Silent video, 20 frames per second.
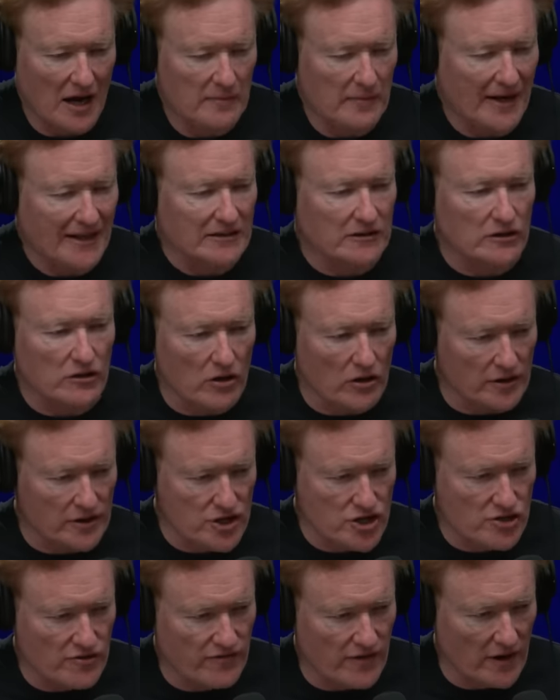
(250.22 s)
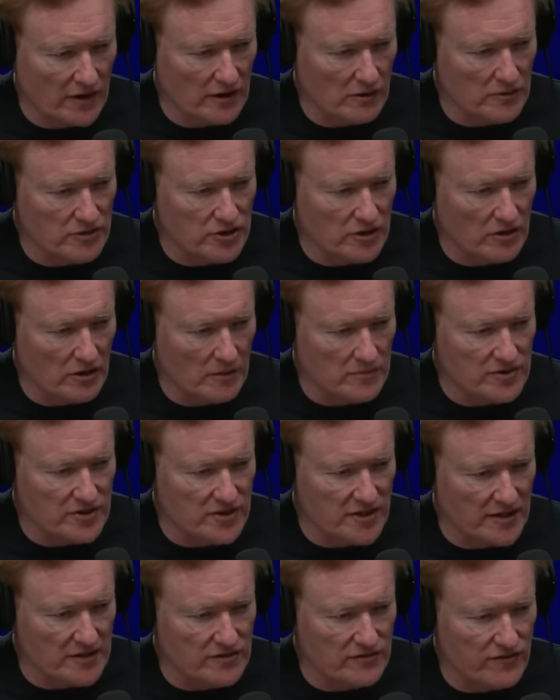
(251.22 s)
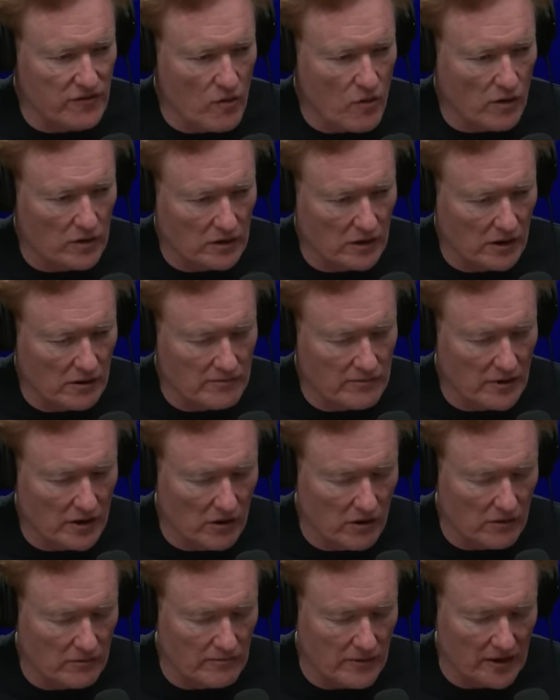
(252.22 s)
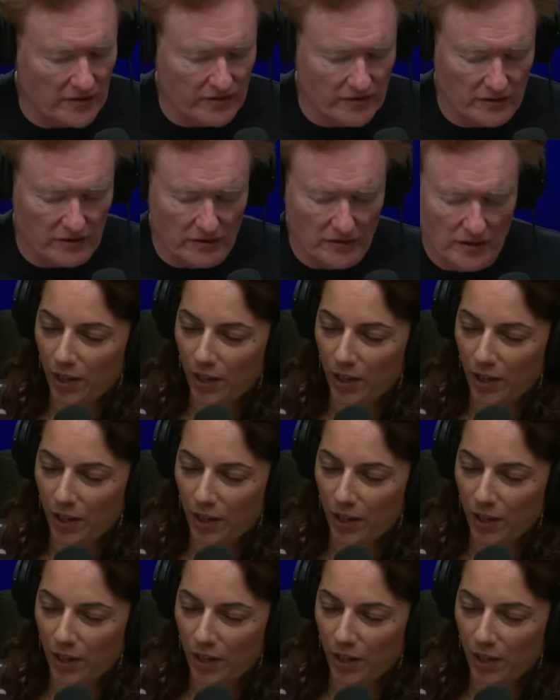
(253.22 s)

I'm a large fellow, as you know. I'm six four. All, yes. All muscle.